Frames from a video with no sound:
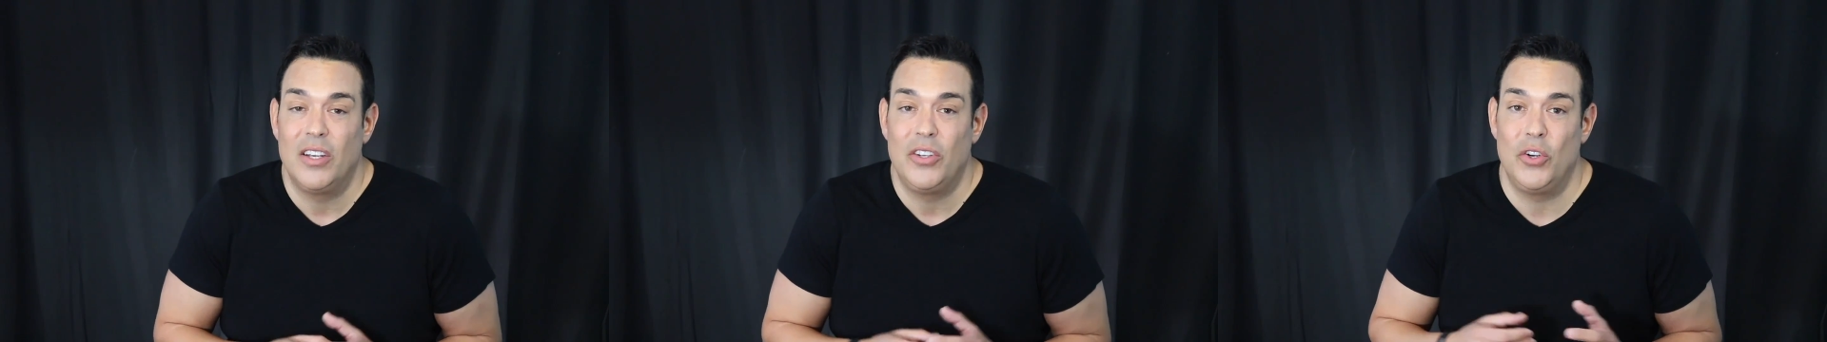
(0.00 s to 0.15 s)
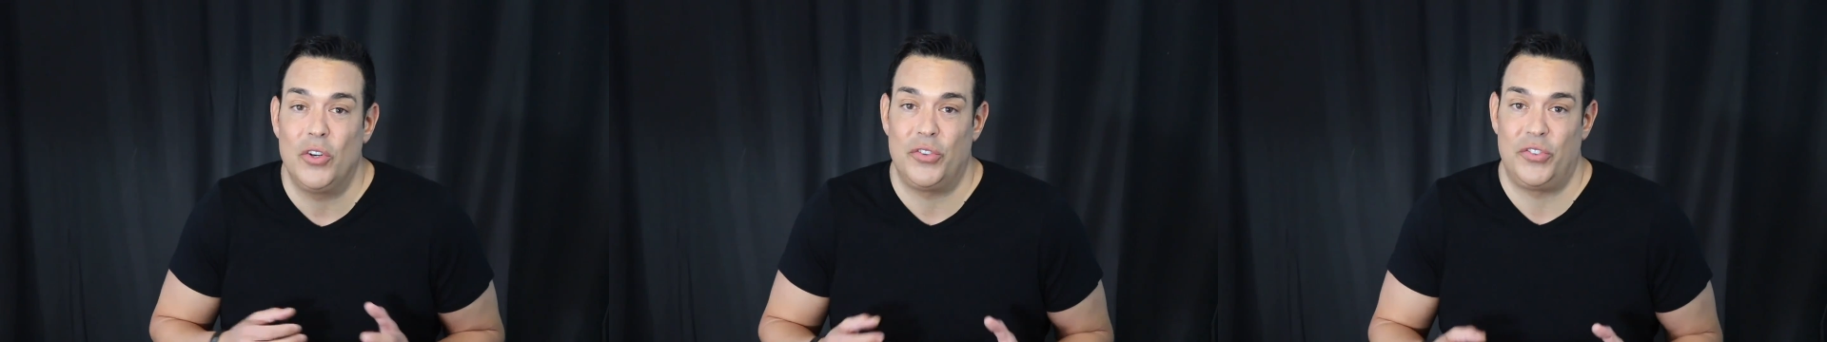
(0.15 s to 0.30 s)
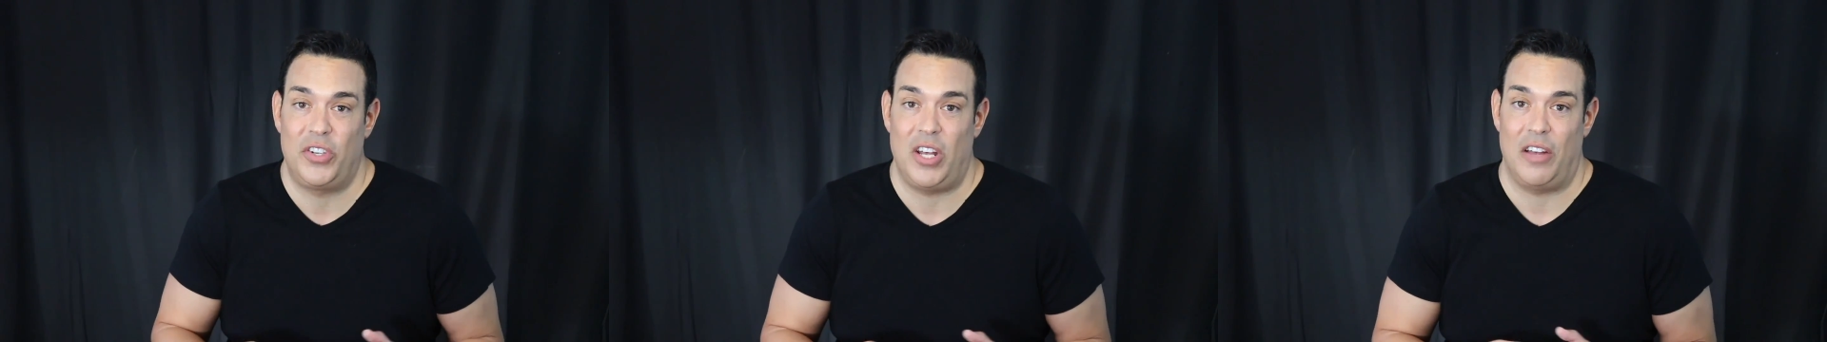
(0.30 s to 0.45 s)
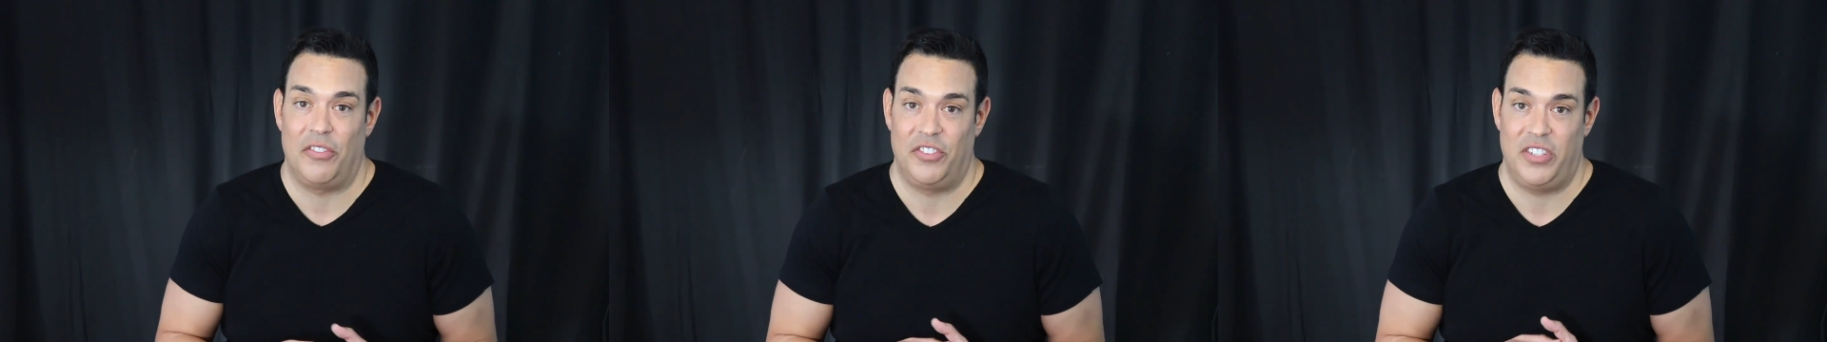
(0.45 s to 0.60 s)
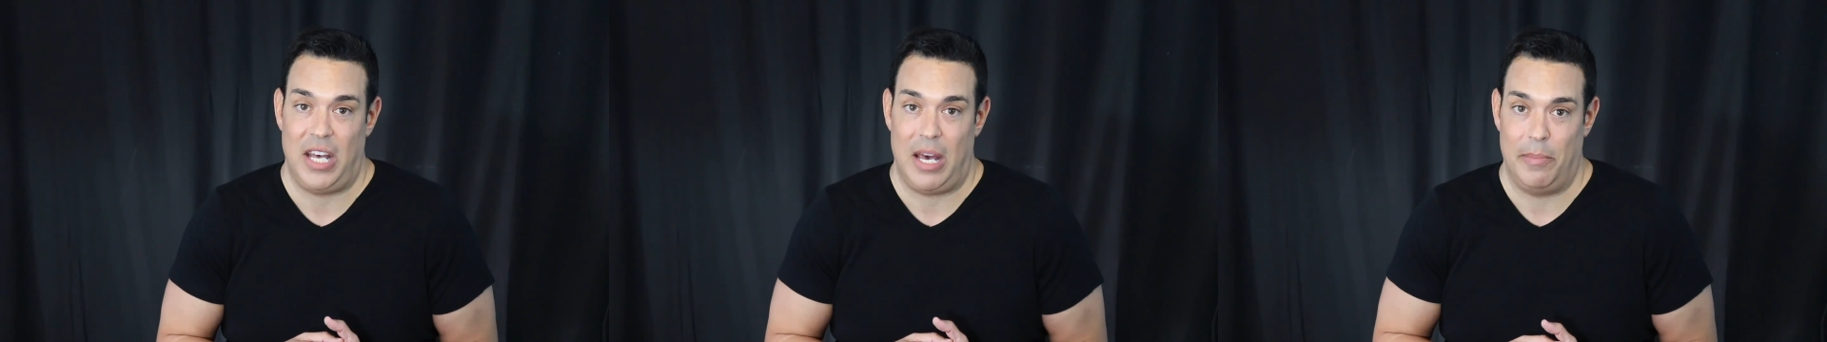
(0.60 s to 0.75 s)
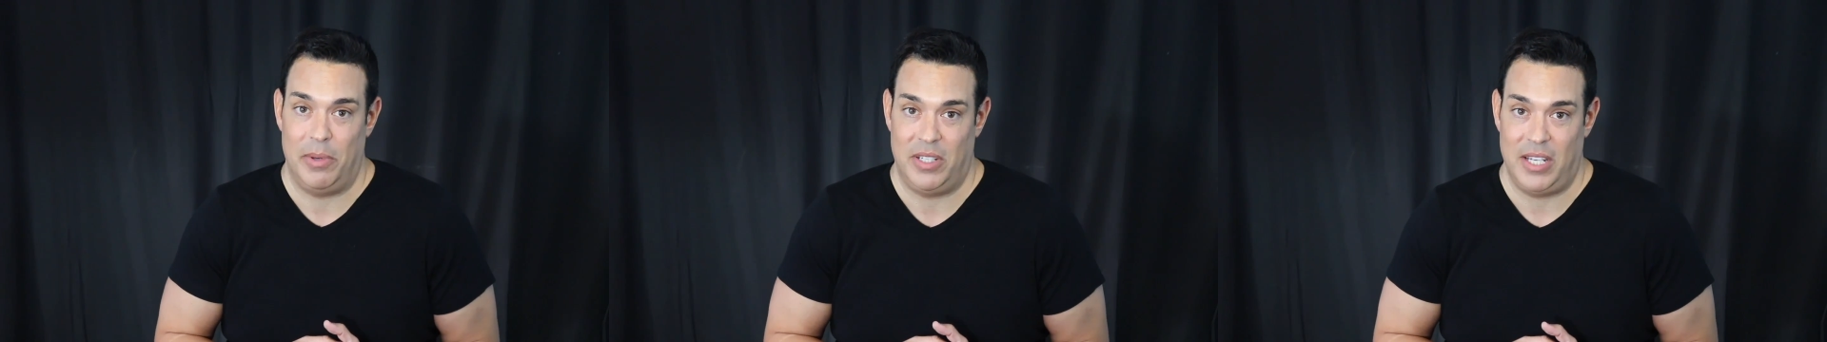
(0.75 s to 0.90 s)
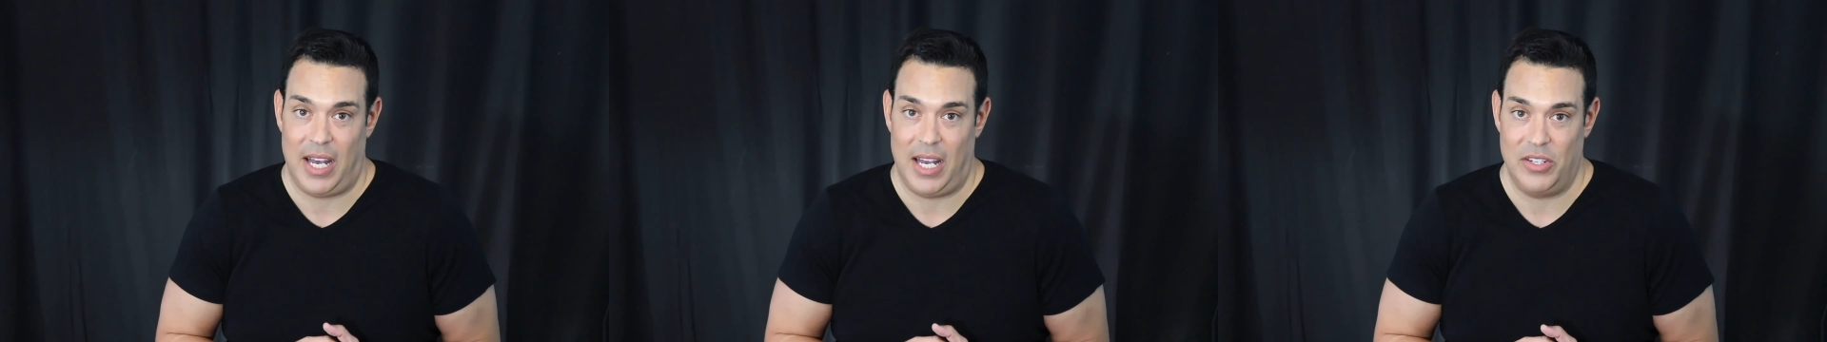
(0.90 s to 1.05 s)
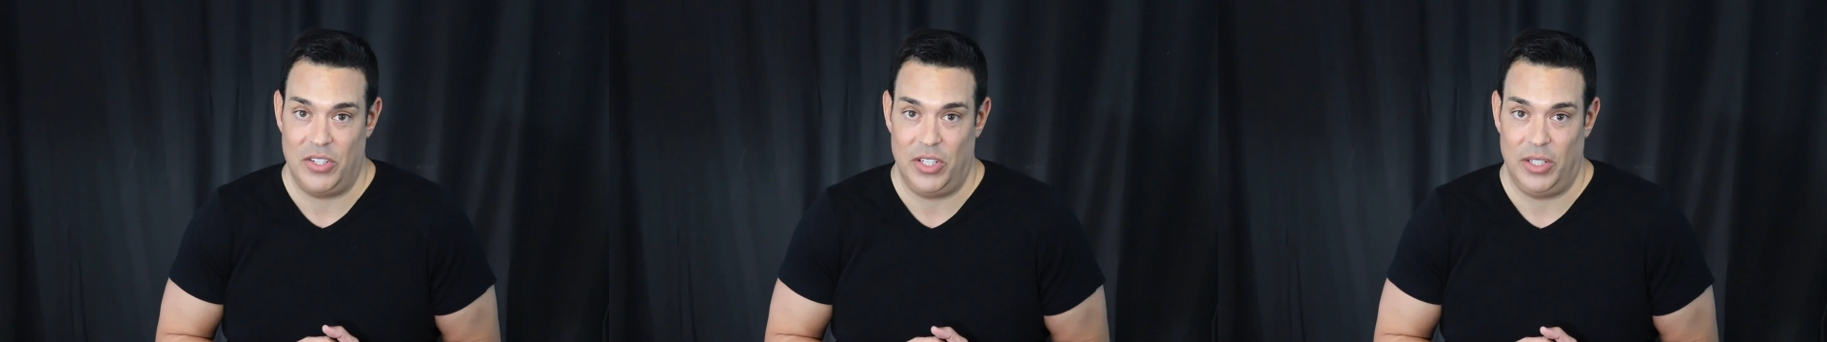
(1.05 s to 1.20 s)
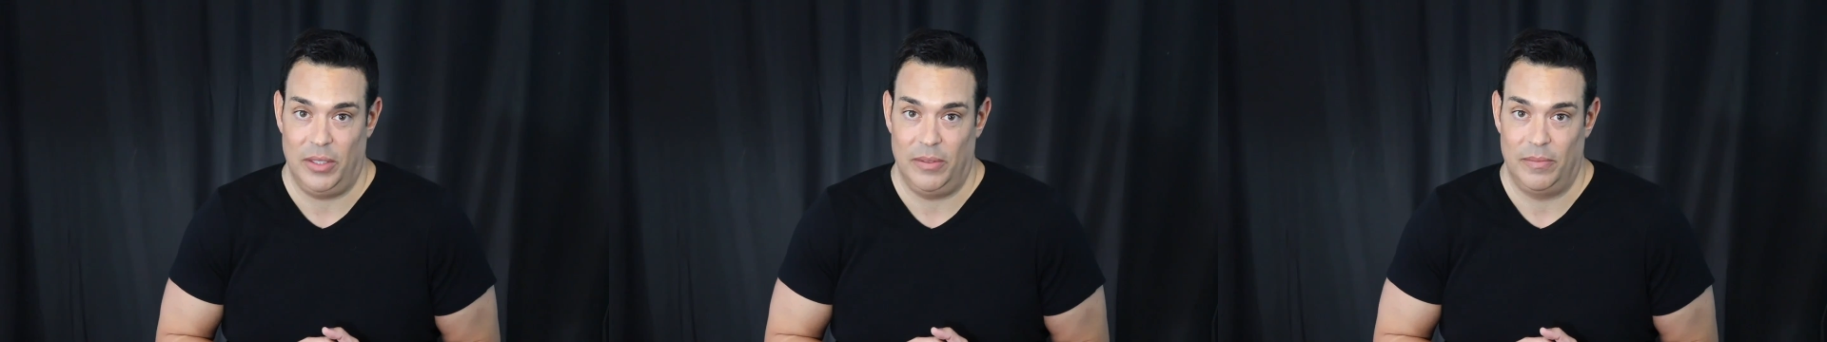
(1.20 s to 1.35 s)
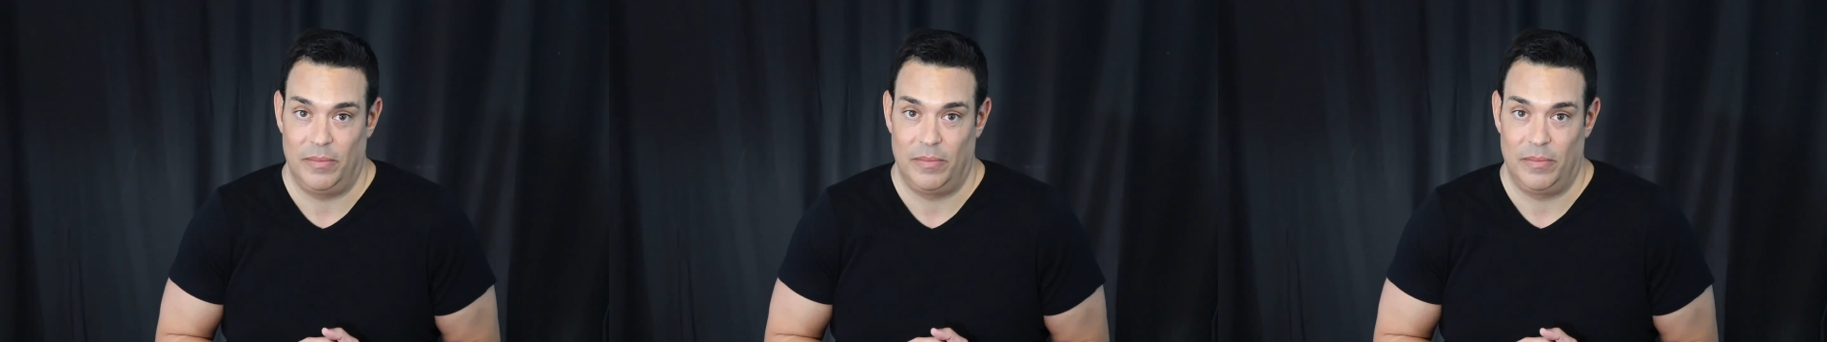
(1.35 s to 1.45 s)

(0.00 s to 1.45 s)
you're self-sabotaging.